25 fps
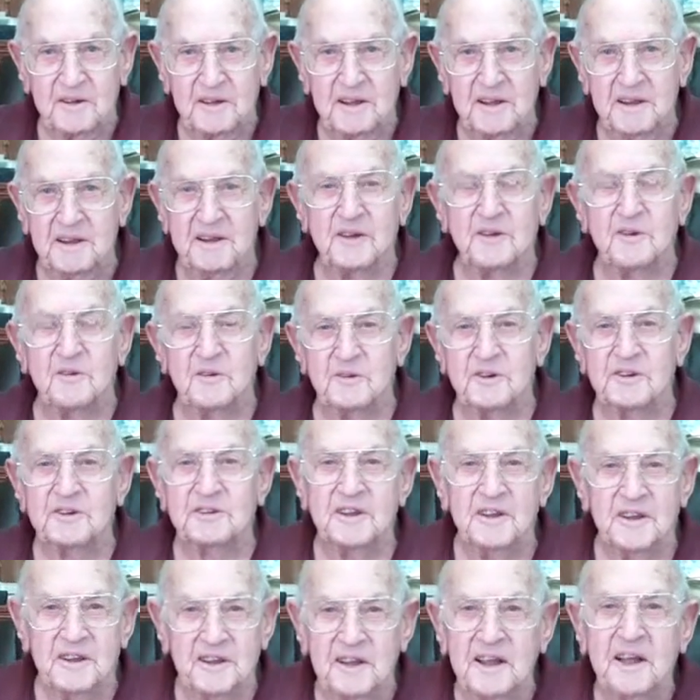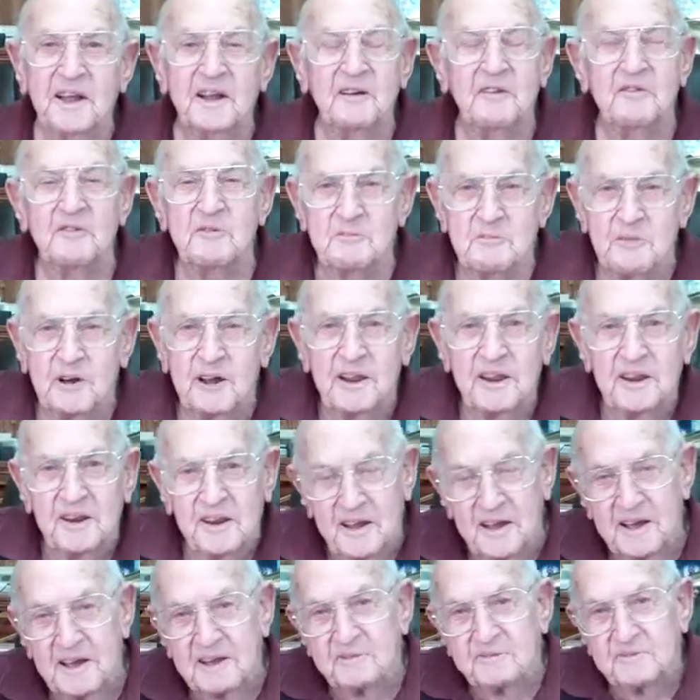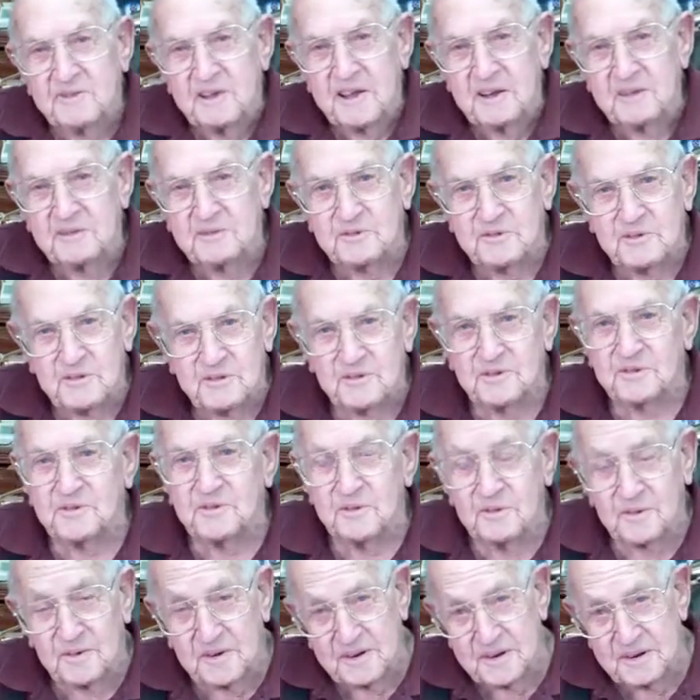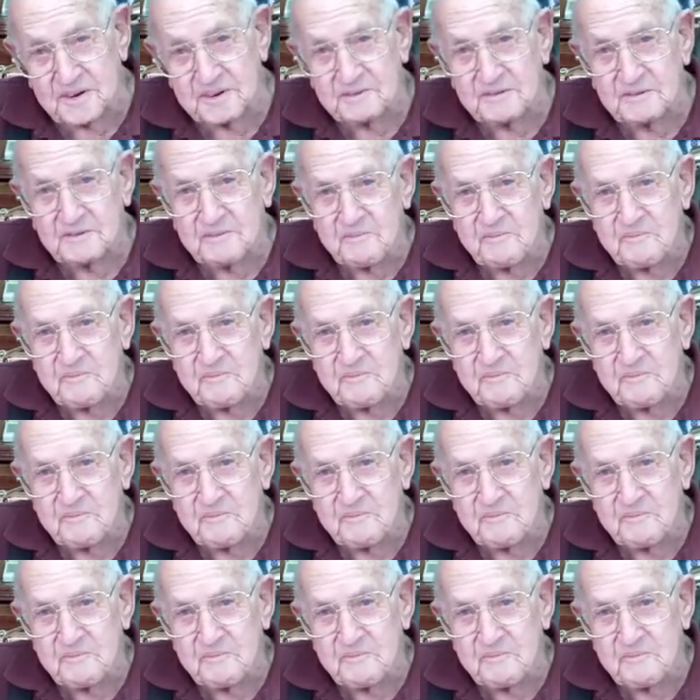And of course everybody laughed. That's the story of it.